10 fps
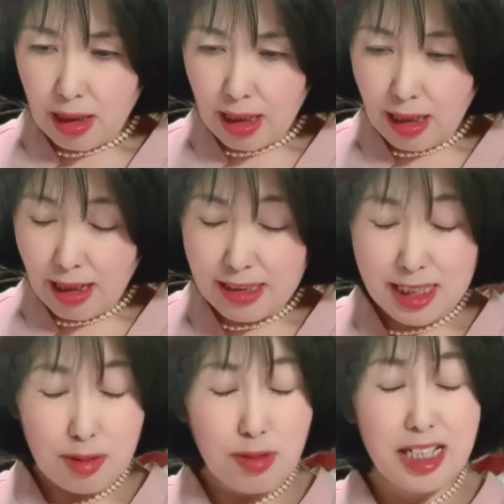as a
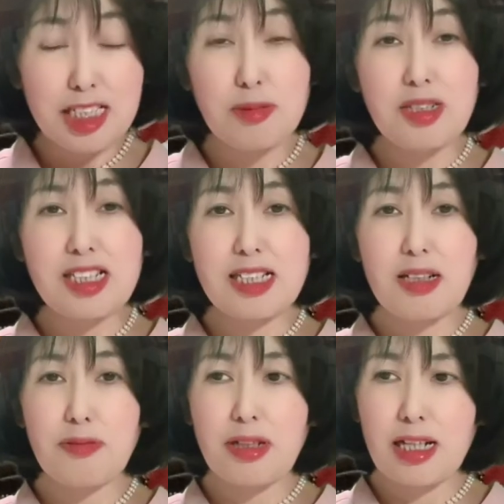writer myself
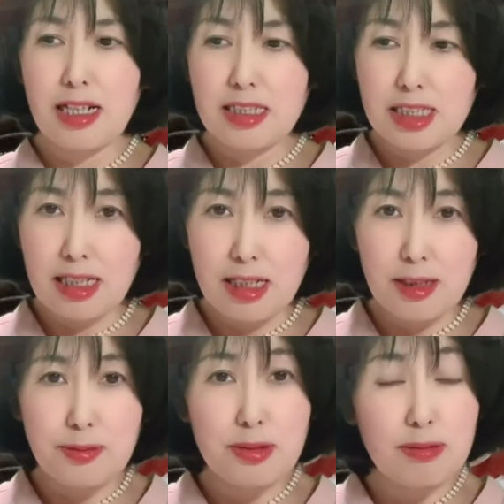and a
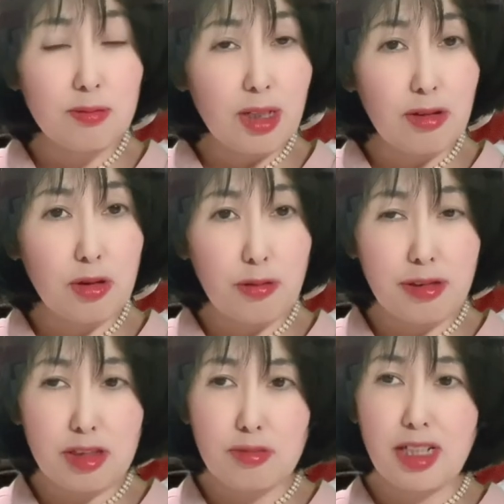
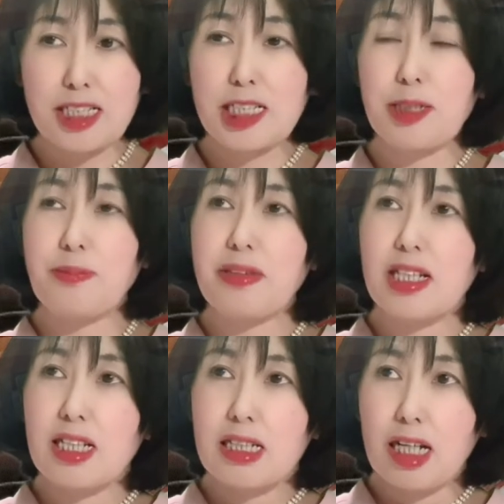non-fiction writer,
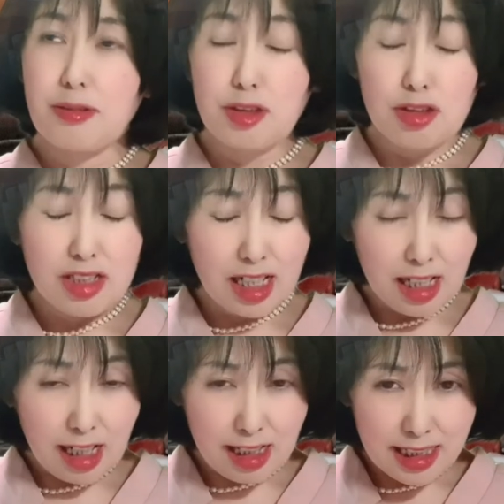a news
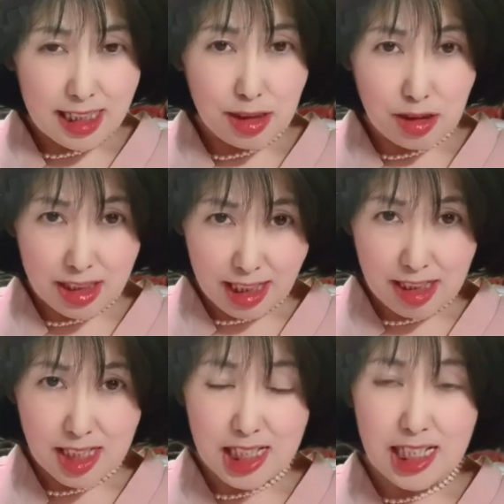anchor,
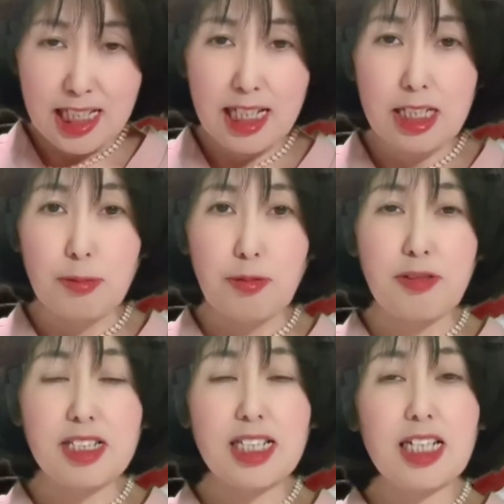newscaster, and a
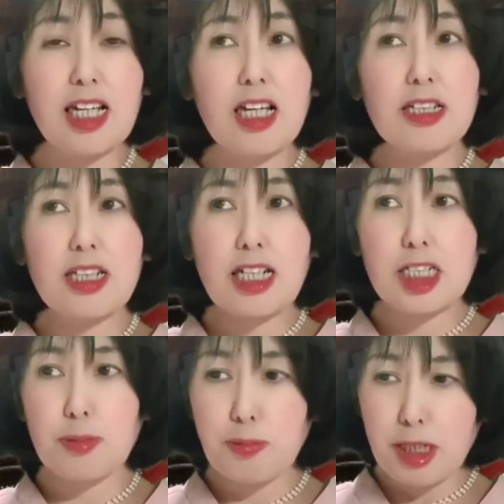professor, the kind of
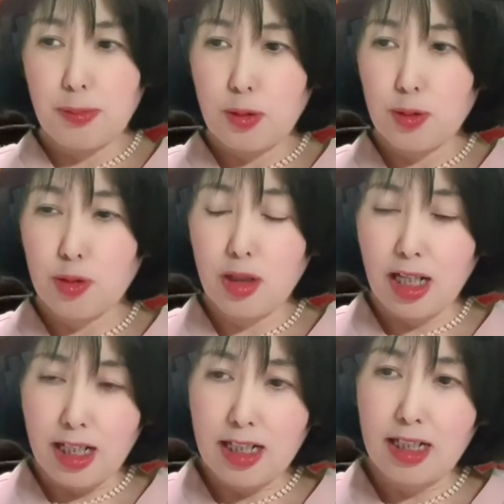people who
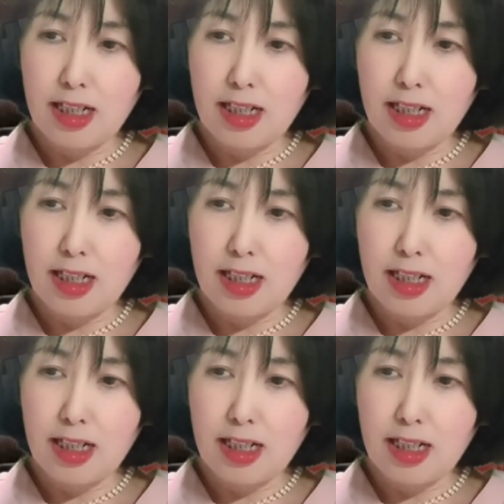are,